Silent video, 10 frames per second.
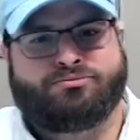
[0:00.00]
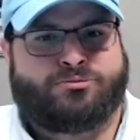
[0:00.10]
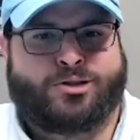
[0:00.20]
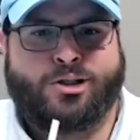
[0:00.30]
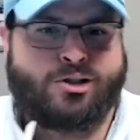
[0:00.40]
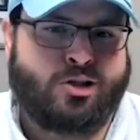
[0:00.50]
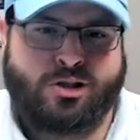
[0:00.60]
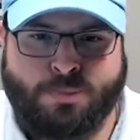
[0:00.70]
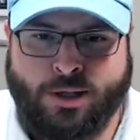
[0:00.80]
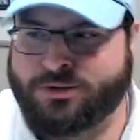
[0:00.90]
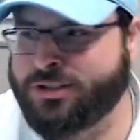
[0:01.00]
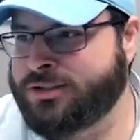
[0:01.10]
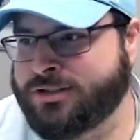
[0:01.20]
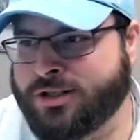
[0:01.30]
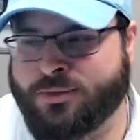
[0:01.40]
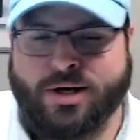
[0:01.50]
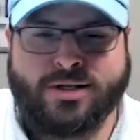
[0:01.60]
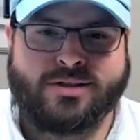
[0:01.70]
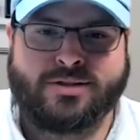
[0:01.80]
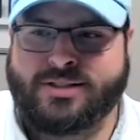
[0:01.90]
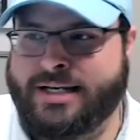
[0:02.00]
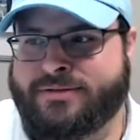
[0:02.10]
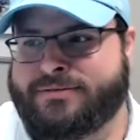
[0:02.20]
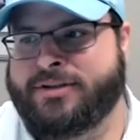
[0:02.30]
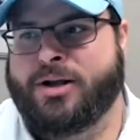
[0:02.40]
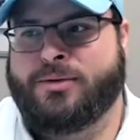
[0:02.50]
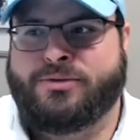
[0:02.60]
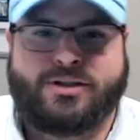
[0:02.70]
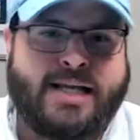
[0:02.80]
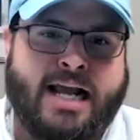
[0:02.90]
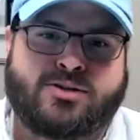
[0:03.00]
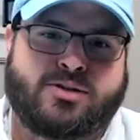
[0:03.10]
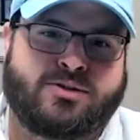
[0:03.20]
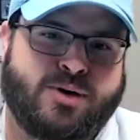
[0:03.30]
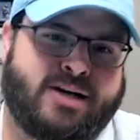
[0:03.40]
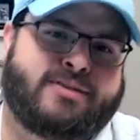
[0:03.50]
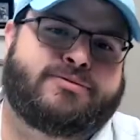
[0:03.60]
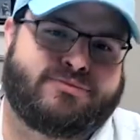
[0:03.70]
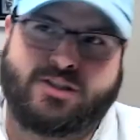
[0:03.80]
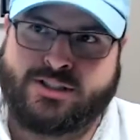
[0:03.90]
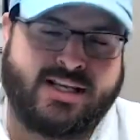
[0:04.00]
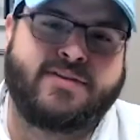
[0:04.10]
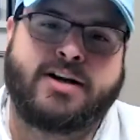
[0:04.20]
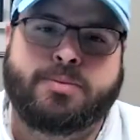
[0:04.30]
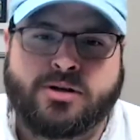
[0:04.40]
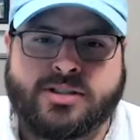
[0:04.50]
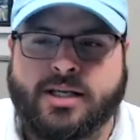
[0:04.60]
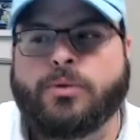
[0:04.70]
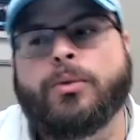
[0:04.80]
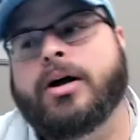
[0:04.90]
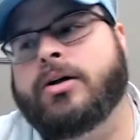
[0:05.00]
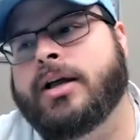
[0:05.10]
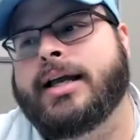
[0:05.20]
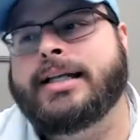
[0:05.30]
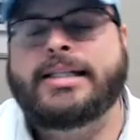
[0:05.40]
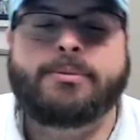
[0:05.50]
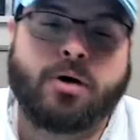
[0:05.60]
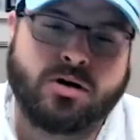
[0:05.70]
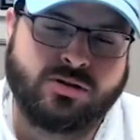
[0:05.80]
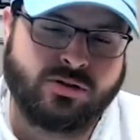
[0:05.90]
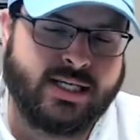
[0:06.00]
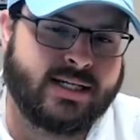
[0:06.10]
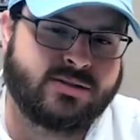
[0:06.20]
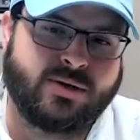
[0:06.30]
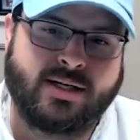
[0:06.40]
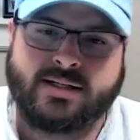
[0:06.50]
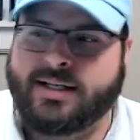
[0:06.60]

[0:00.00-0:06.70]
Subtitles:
such and such politician is going to raise the tax rate to 70%. Well, it's a marginal tax rate.